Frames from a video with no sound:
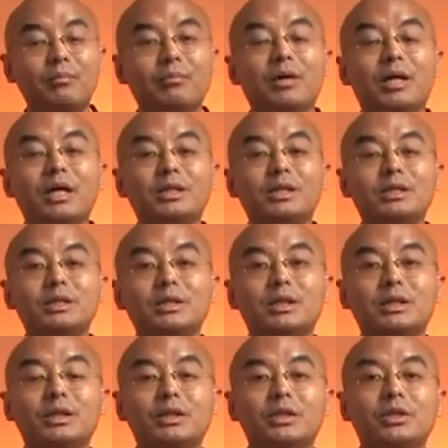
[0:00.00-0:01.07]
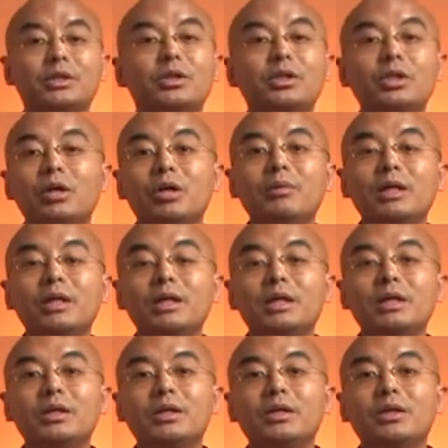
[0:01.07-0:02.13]
But uh, normally,
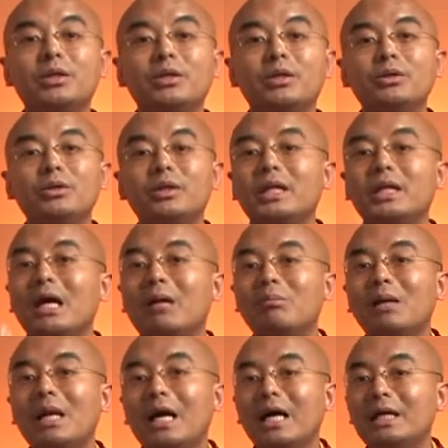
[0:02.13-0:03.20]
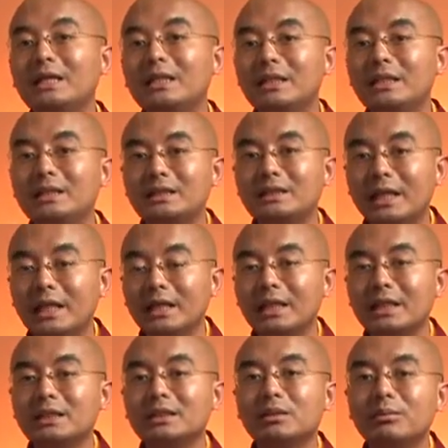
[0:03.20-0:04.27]
you can apply these
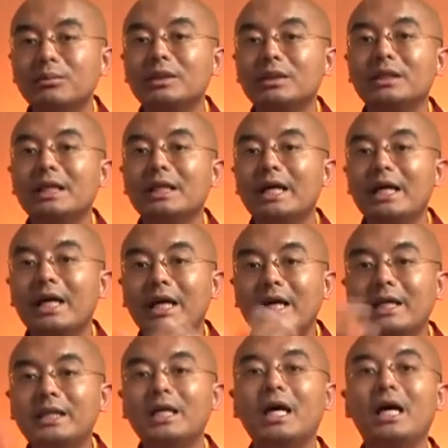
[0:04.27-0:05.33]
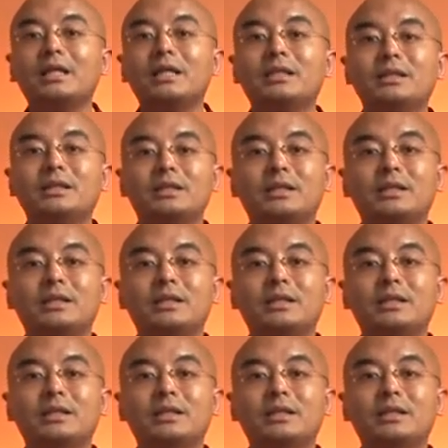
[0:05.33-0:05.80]
techniques with any other